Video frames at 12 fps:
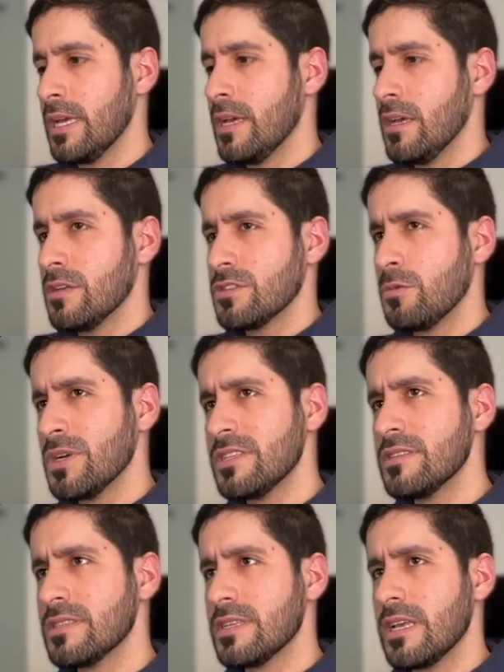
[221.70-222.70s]
So what
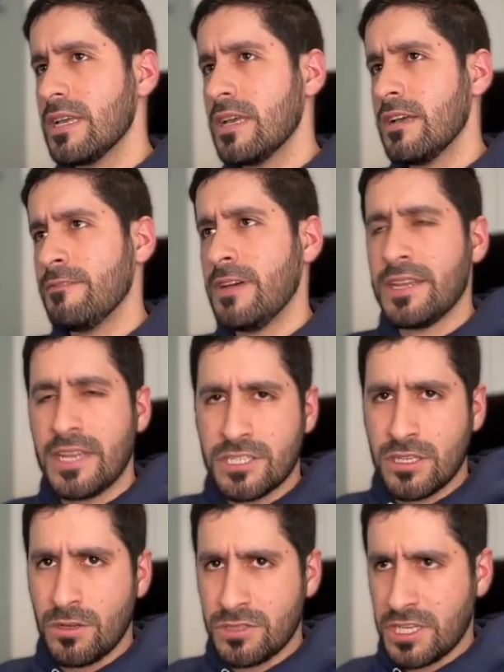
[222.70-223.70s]
is
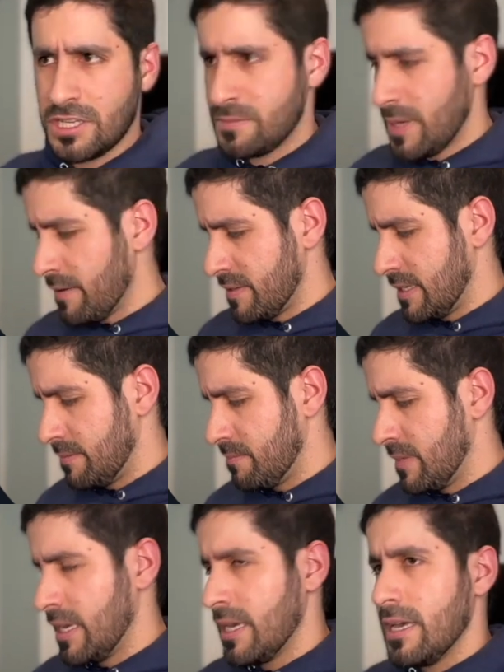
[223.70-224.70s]
validation logic disparity?
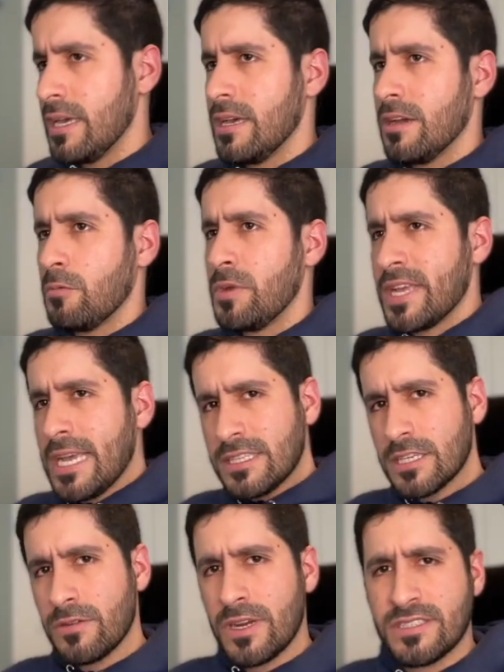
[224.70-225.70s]
We
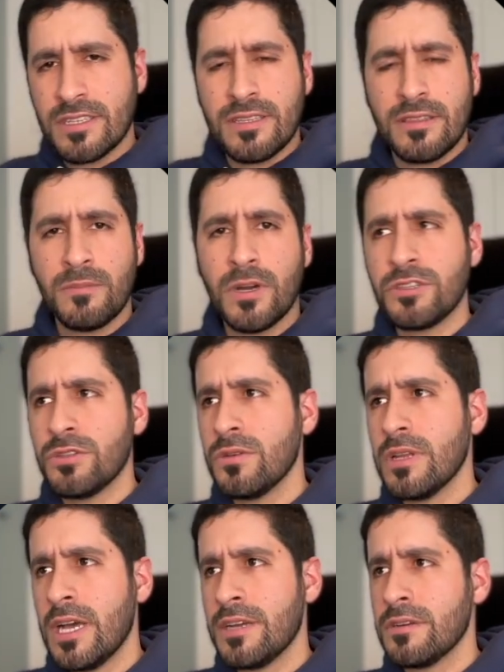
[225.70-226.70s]
categorize it in the
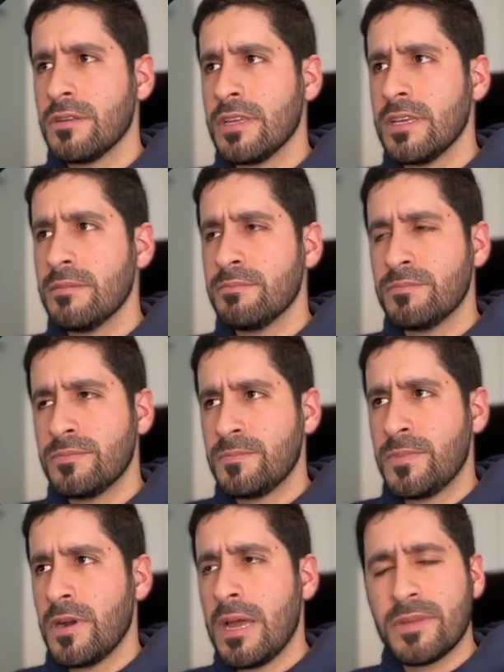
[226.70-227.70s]
module under the
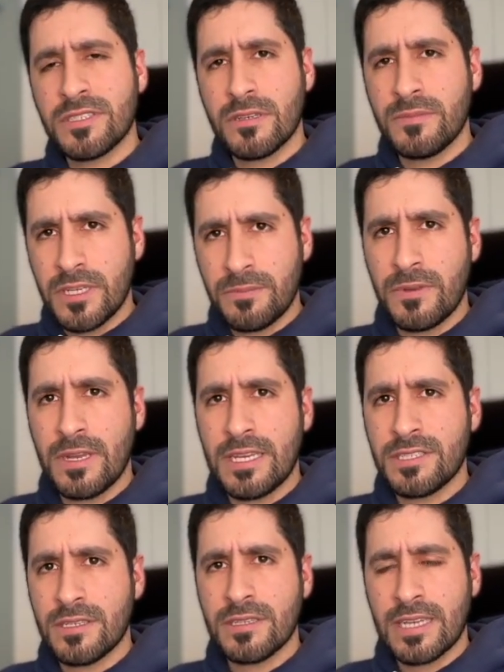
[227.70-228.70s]
parameter
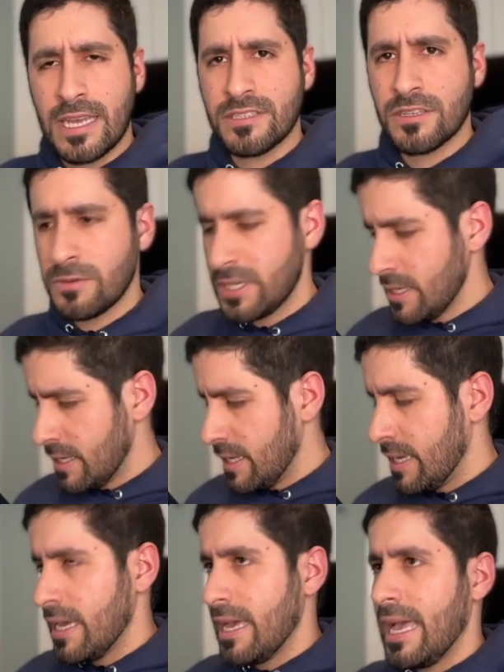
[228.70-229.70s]
manipulation category,
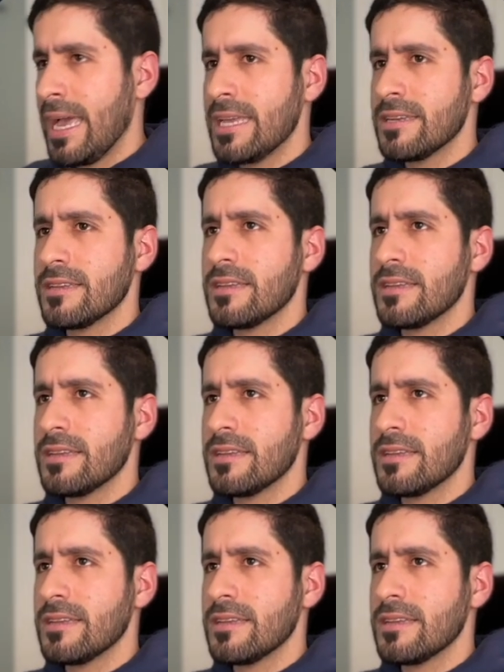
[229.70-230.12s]
and